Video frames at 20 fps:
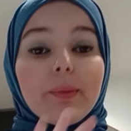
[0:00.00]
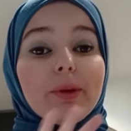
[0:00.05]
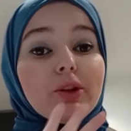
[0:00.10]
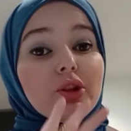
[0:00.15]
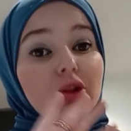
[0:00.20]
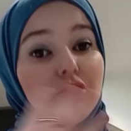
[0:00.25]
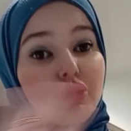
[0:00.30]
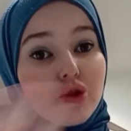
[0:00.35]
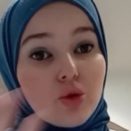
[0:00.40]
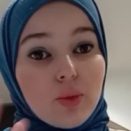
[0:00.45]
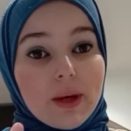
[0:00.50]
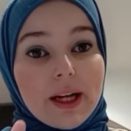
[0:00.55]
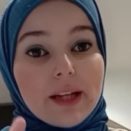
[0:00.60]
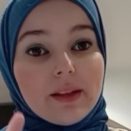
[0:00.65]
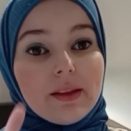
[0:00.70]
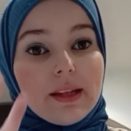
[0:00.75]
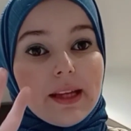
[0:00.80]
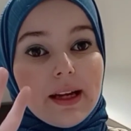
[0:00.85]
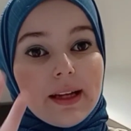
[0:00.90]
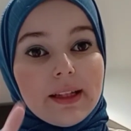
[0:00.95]
But don't
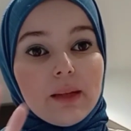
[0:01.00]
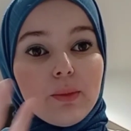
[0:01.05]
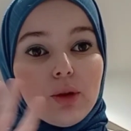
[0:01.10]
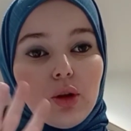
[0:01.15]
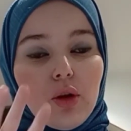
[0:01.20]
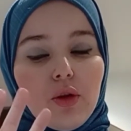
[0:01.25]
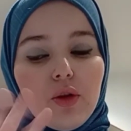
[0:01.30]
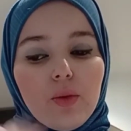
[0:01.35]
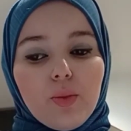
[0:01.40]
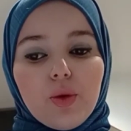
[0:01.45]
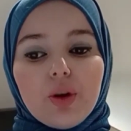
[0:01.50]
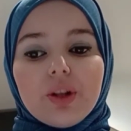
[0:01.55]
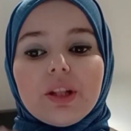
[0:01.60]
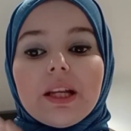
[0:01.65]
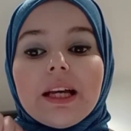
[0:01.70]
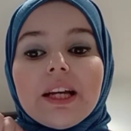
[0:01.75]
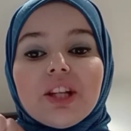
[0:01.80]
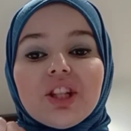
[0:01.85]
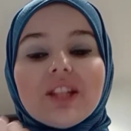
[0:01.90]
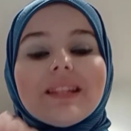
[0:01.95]
write the animal on the board,
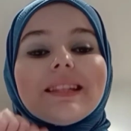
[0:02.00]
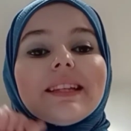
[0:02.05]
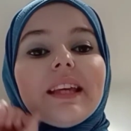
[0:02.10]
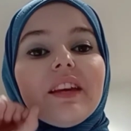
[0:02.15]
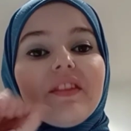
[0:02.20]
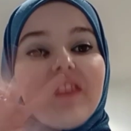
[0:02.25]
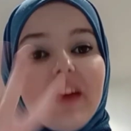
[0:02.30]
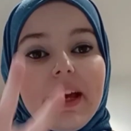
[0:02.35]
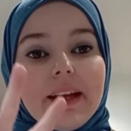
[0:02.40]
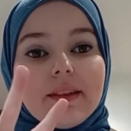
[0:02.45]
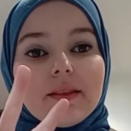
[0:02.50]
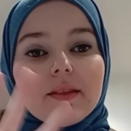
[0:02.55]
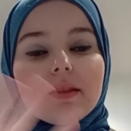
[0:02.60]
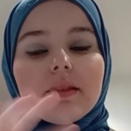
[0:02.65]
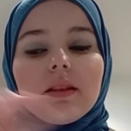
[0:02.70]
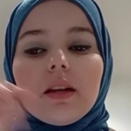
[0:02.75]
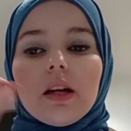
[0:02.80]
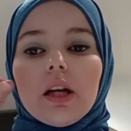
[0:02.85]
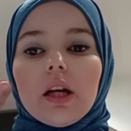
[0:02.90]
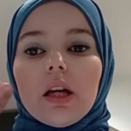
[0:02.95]
just give
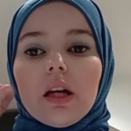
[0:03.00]
hints.